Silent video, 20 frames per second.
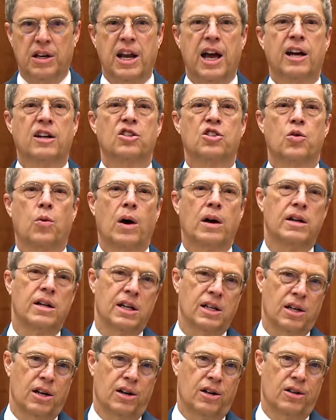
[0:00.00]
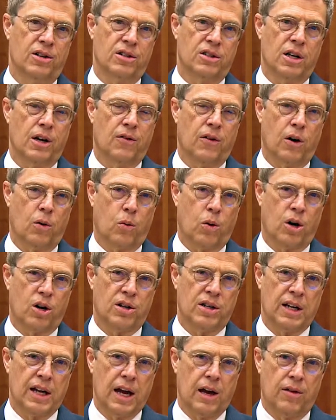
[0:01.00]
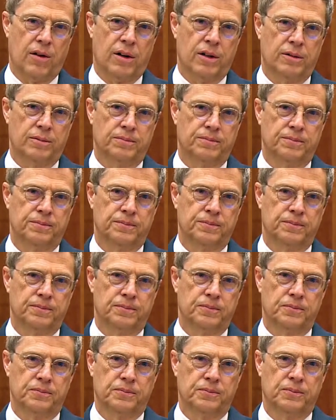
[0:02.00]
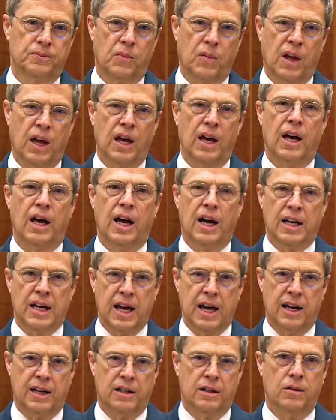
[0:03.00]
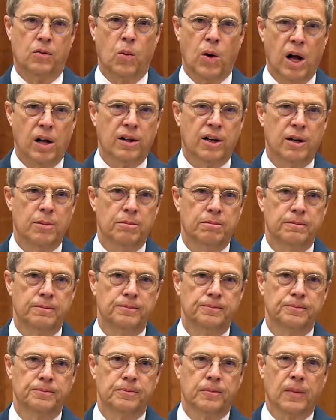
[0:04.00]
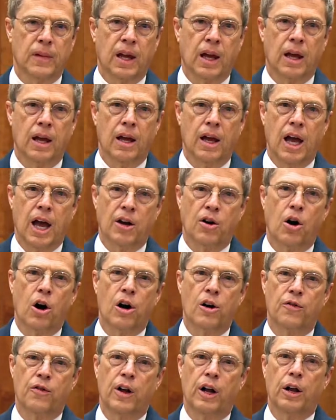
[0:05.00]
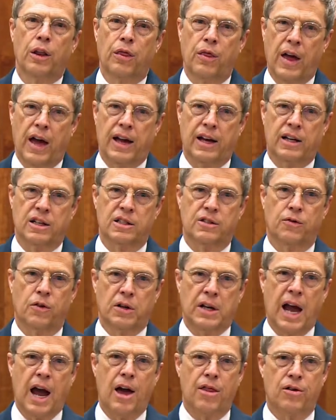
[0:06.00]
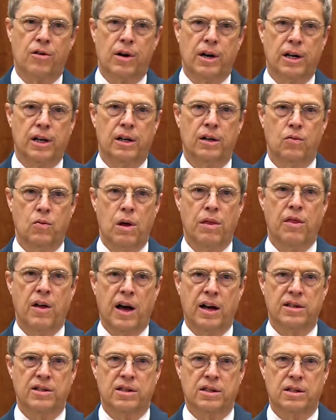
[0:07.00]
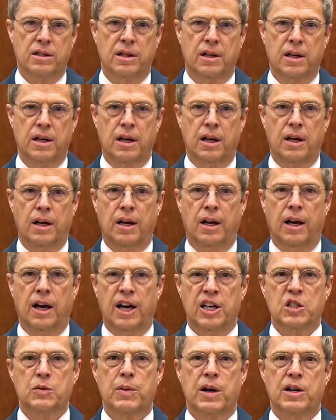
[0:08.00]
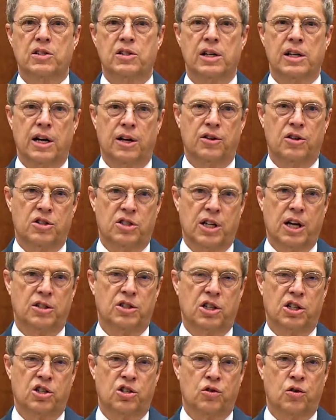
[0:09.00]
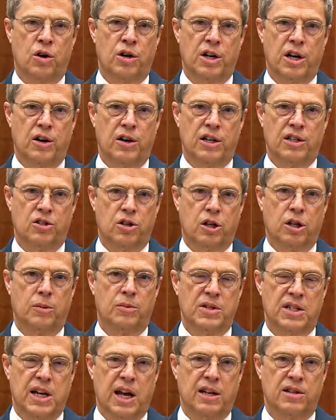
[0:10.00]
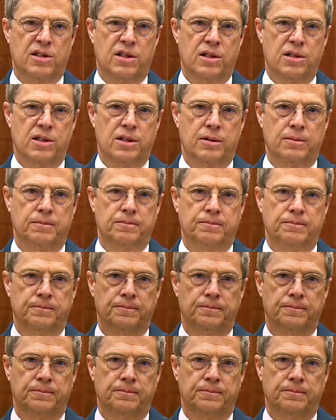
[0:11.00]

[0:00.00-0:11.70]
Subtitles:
the next 20 years of our work together. Again, welcome and heartfelt thanks for gathering with us, especially under such extraordinary circumstances.